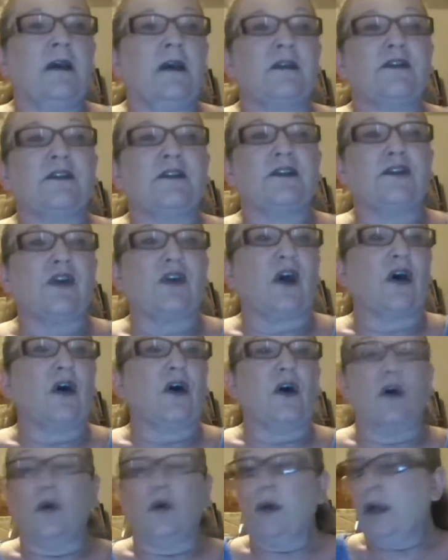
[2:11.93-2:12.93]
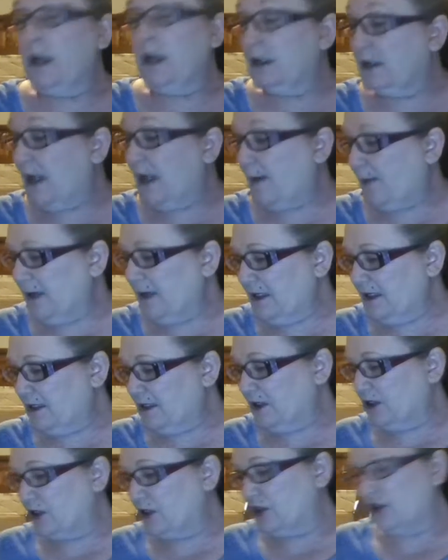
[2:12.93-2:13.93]
So, let me
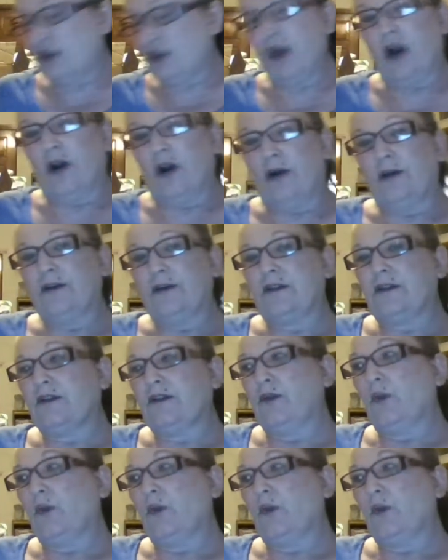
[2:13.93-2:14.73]
start